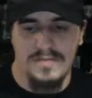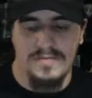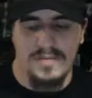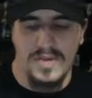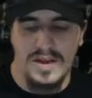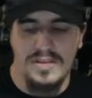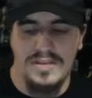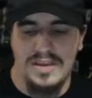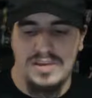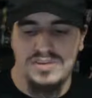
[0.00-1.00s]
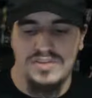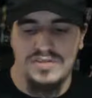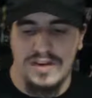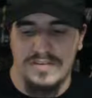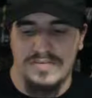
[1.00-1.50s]
A lot of the issues
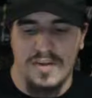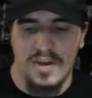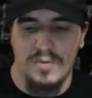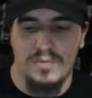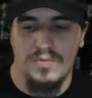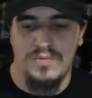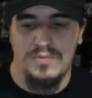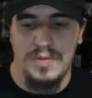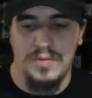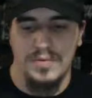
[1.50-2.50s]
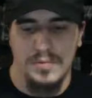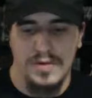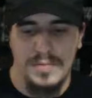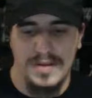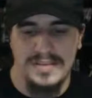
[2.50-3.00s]
I saw people
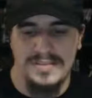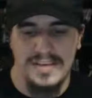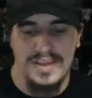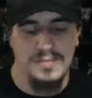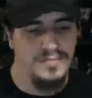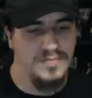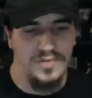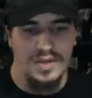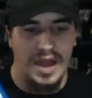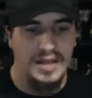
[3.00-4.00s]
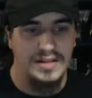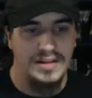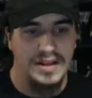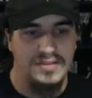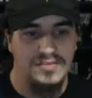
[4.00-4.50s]
complain about this game, I did
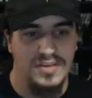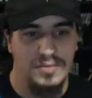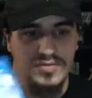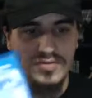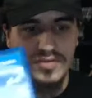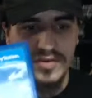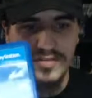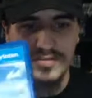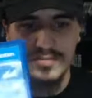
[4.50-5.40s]
not see with this.